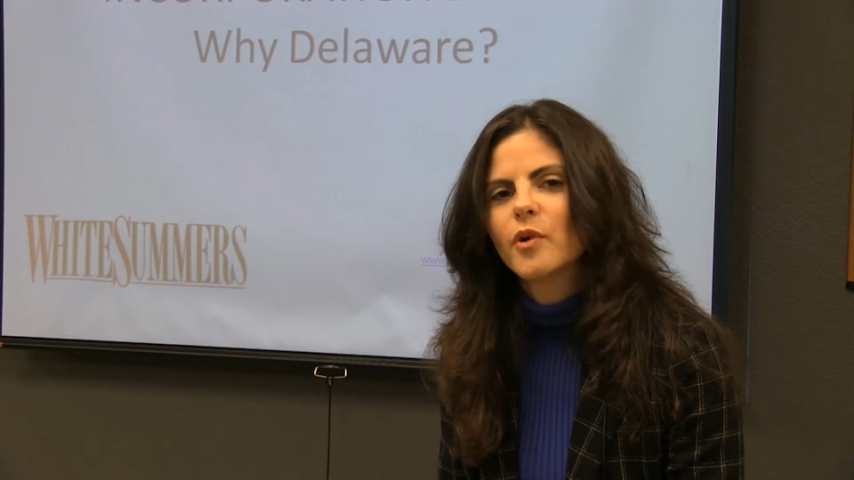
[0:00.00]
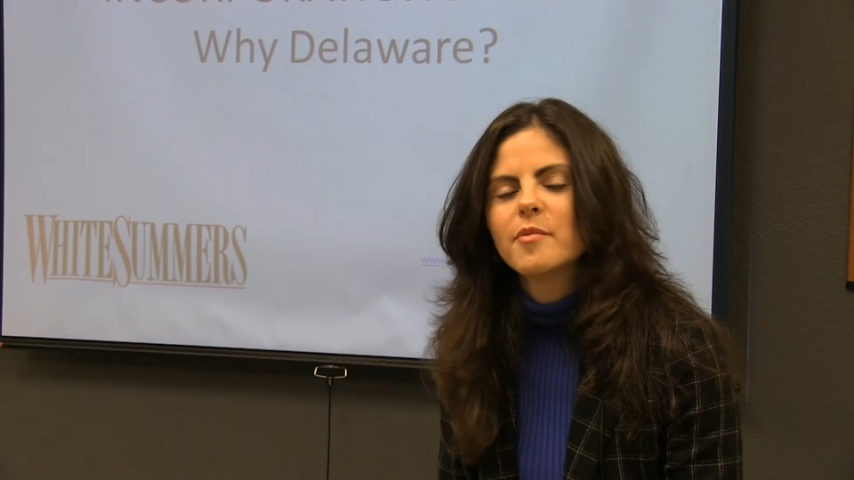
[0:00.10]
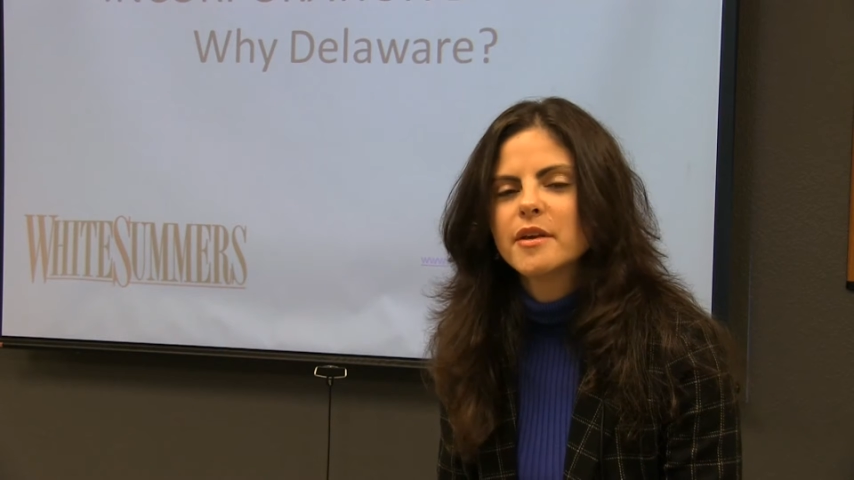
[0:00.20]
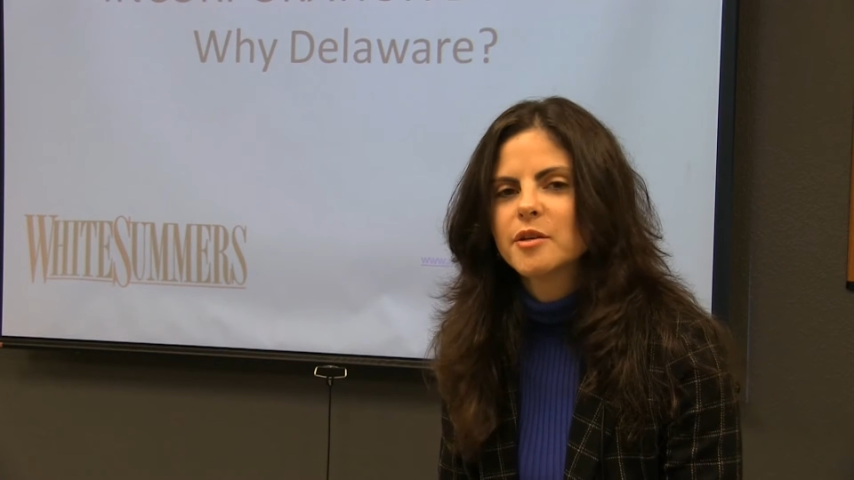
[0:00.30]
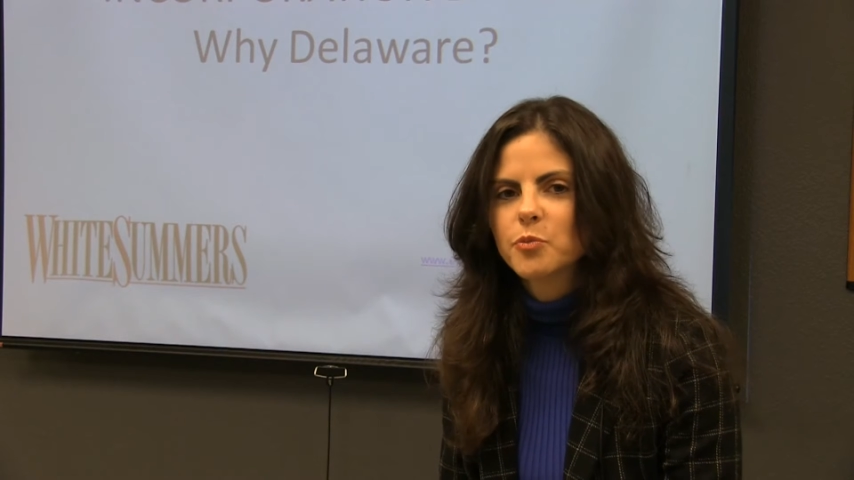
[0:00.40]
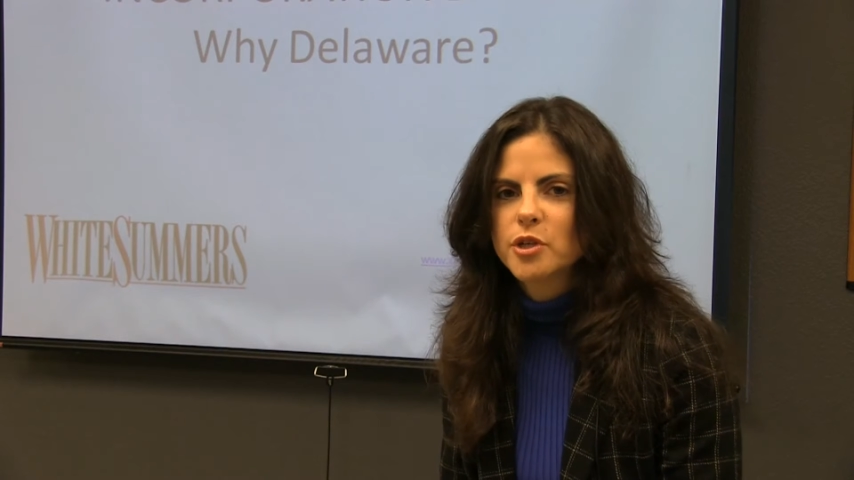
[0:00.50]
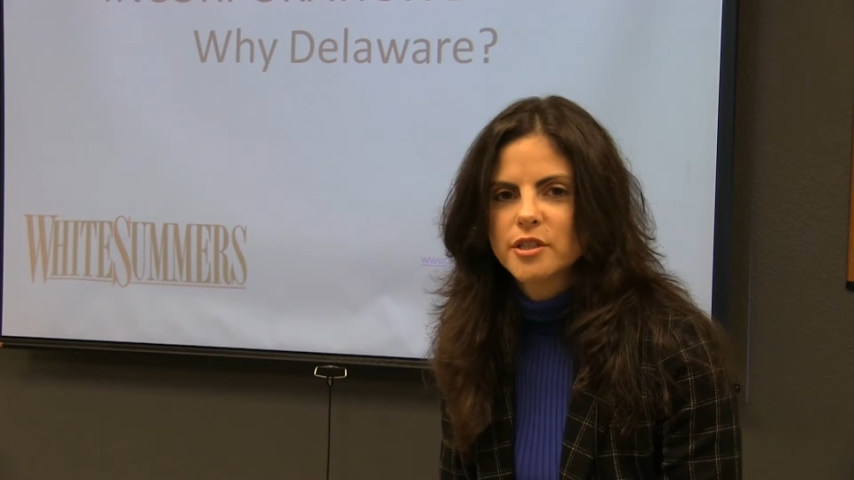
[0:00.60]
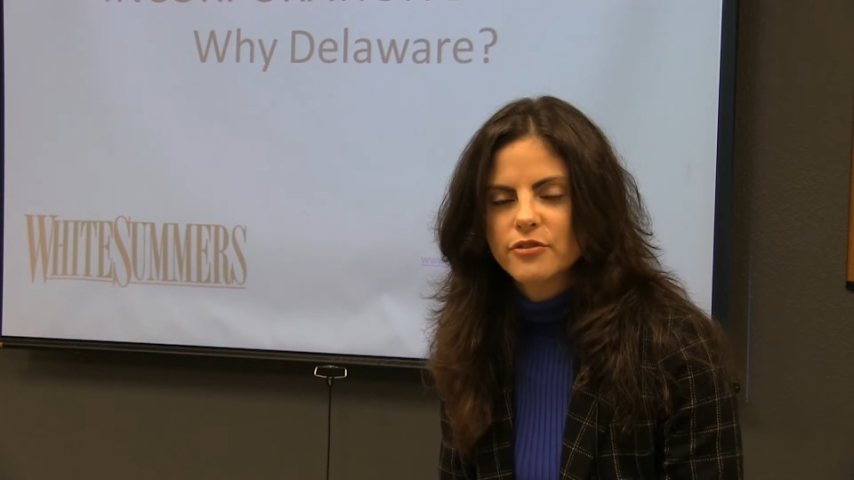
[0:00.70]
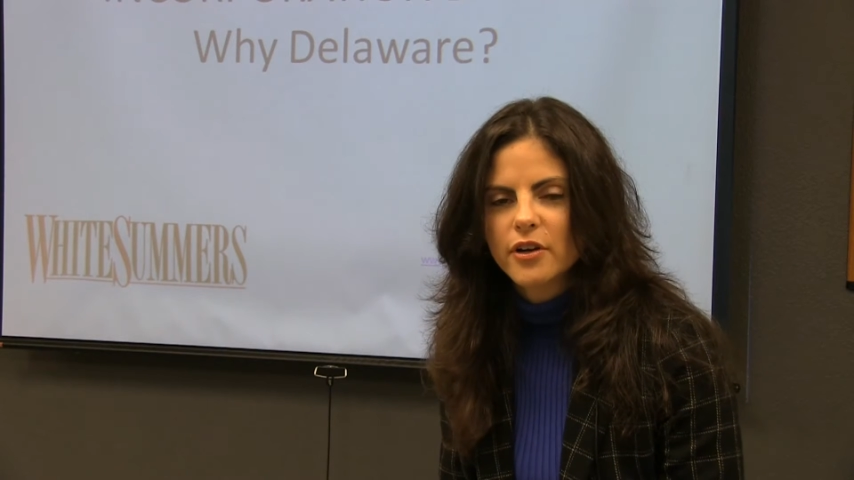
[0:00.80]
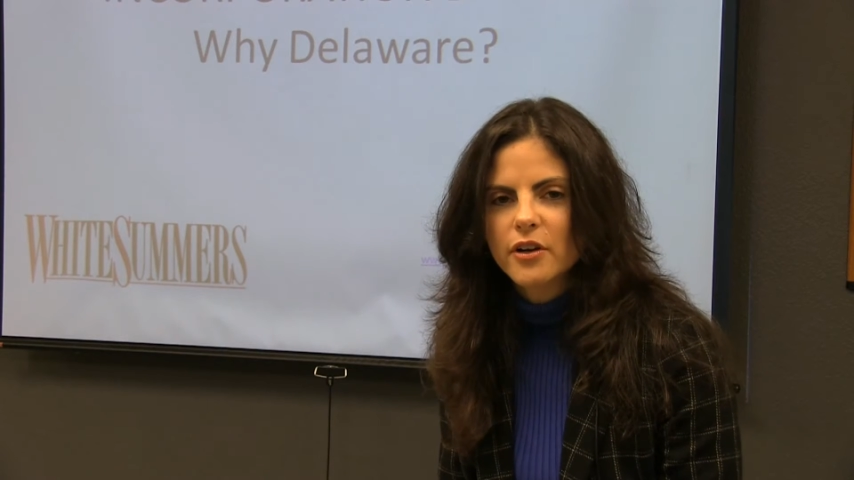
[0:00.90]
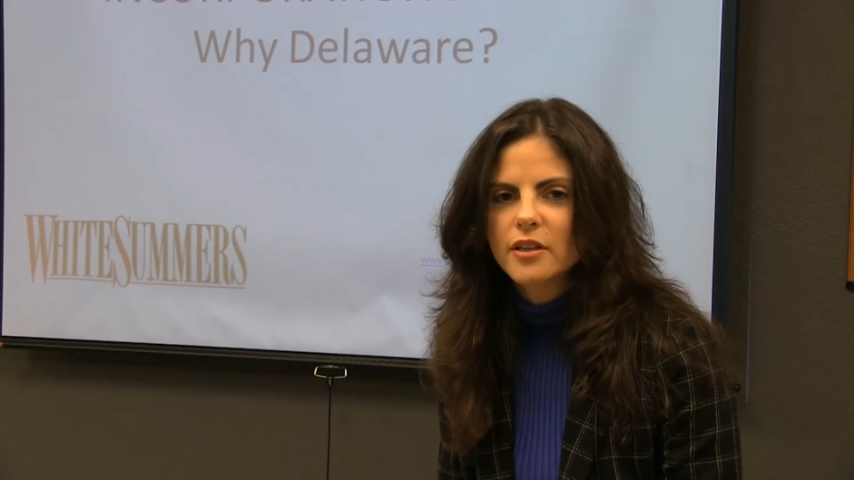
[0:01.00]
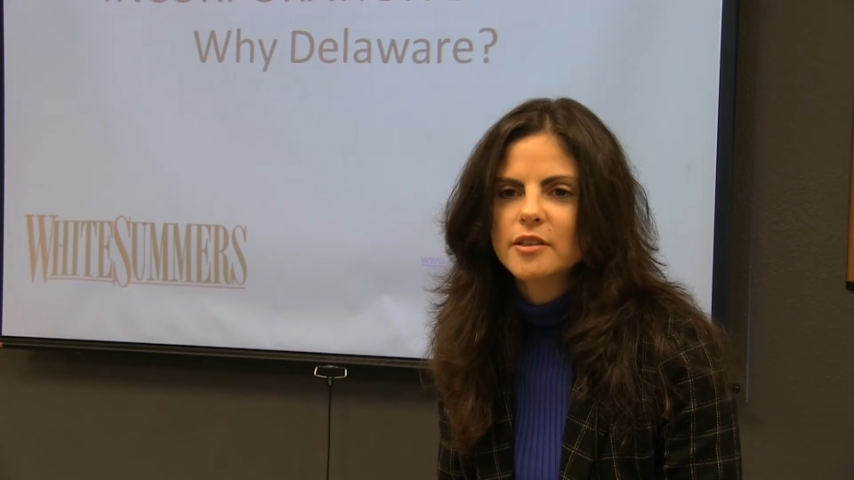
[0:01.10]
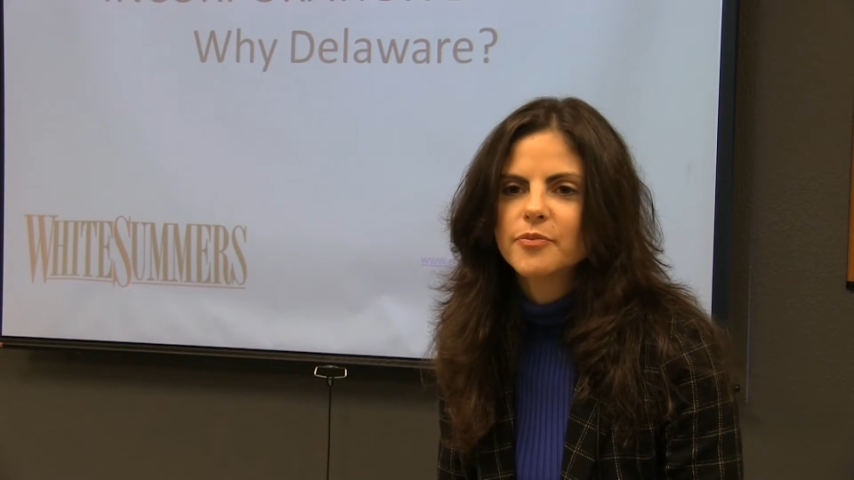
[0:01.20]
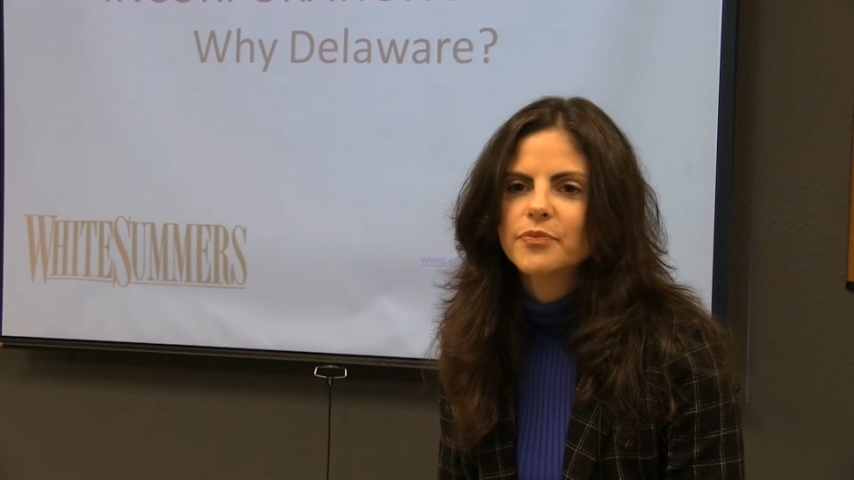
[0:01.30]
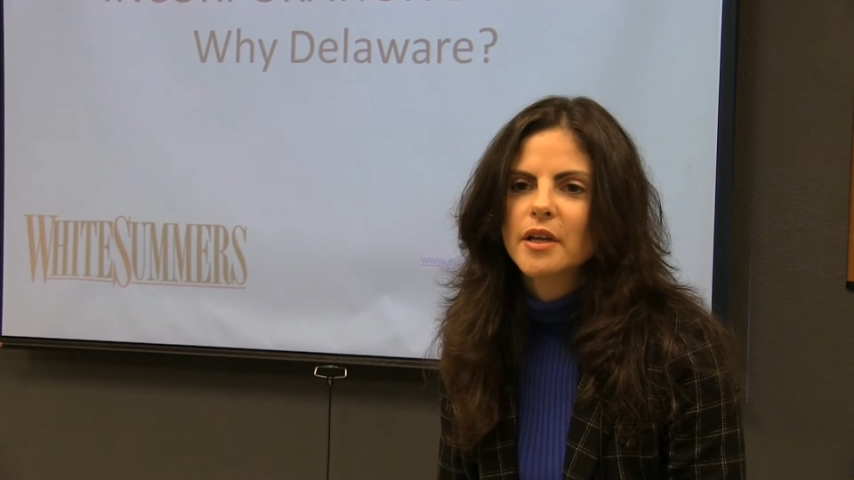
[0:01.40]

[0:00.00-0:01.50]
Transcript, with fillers: Why make it more difficult?